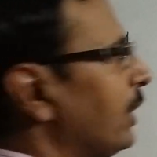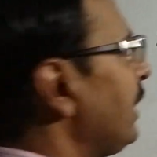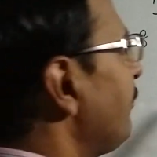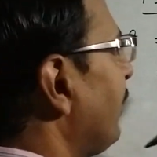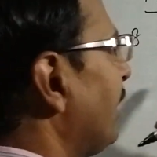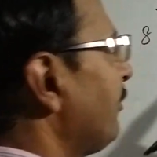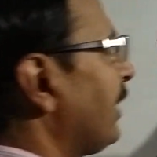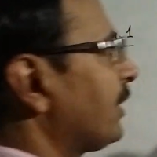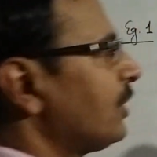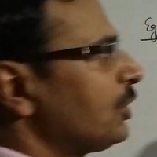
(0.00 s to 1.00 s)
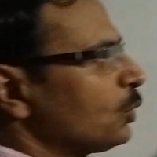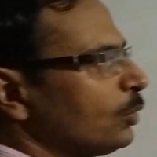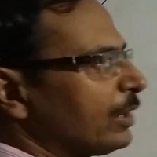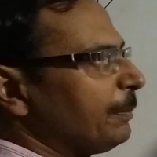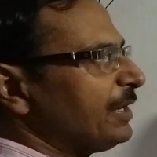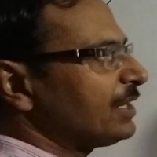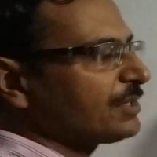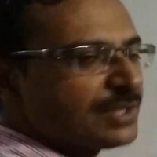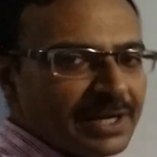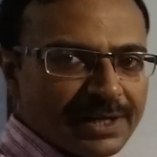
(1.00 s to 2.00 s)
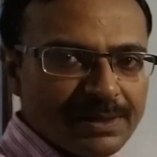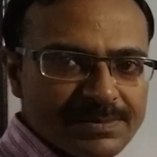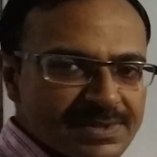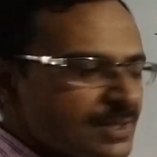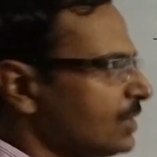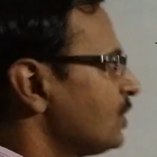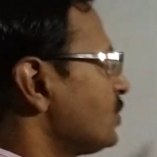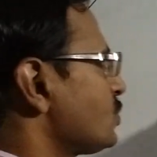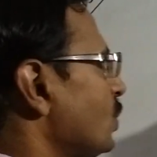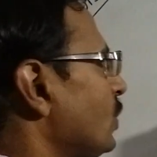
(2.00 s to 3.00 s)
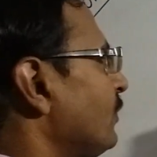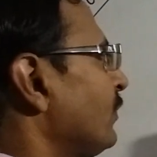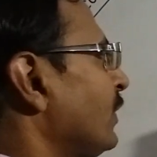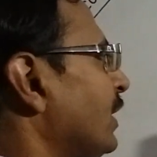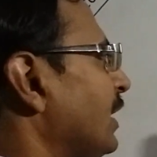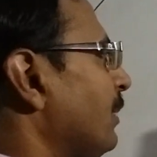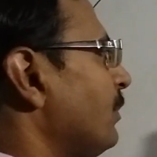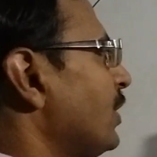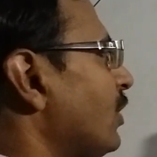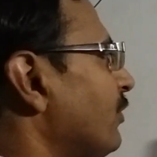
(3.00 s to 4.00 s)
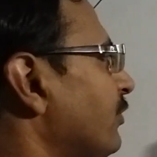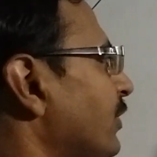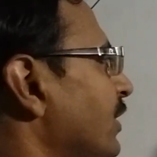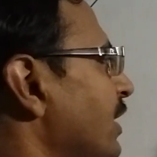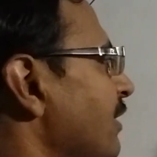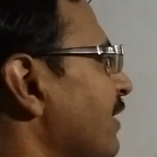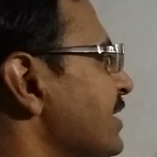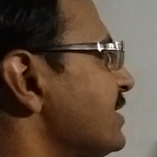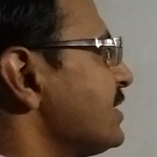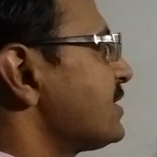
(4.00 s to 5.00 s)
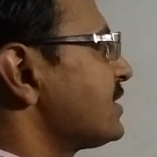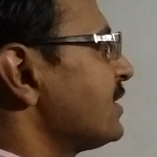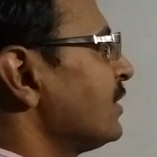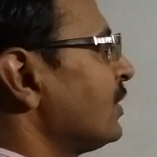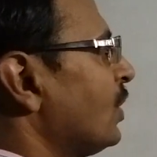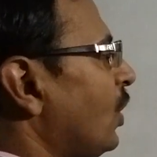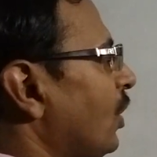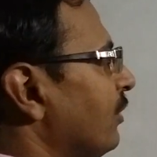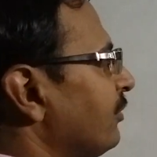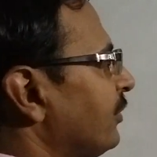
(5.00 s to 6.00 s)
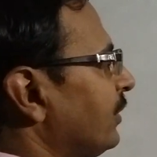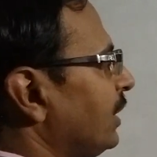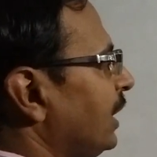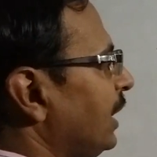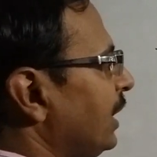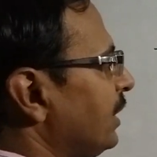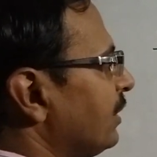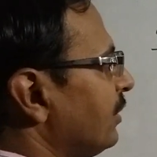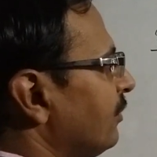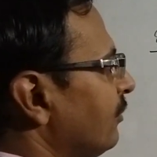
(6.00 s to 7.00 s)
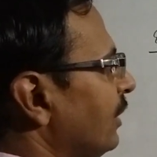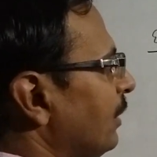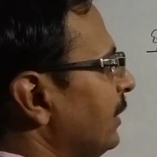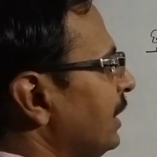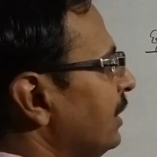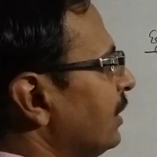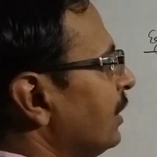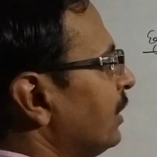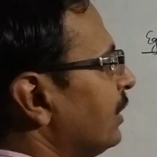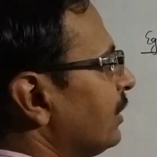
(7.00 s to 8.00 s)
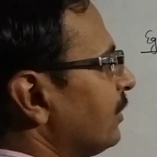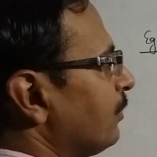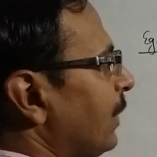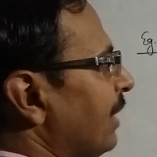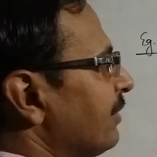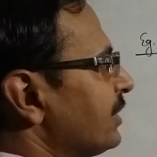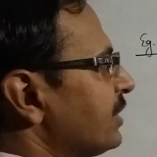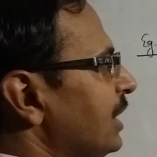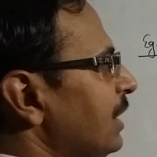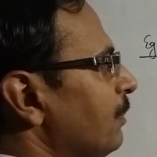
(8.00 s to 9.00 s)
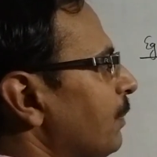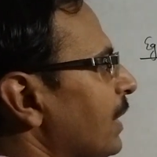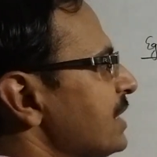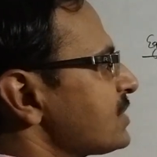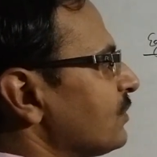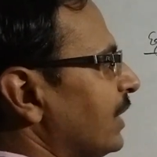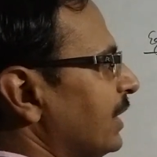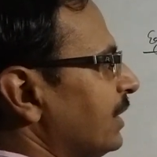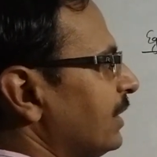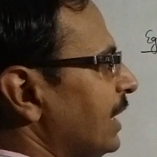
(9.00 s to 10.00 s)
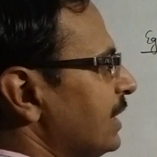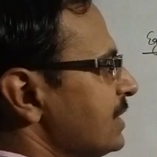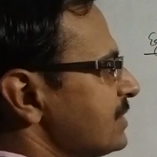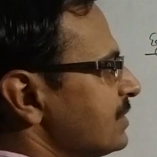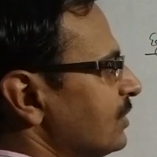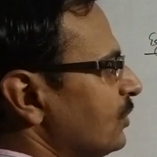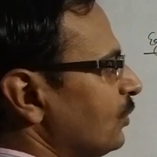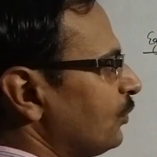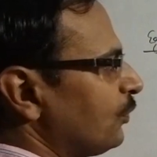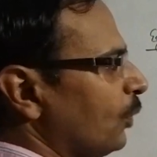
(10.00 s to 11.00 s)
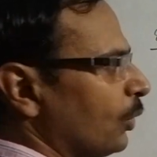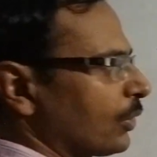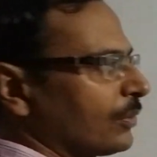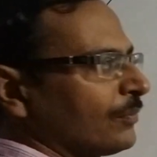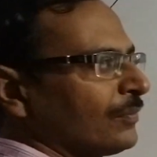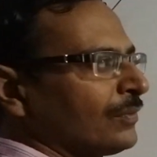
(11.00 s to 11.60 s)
only one factor 2 repeated 3 times. So number of divisors of 8 will be power 3 plus 1, that is 4.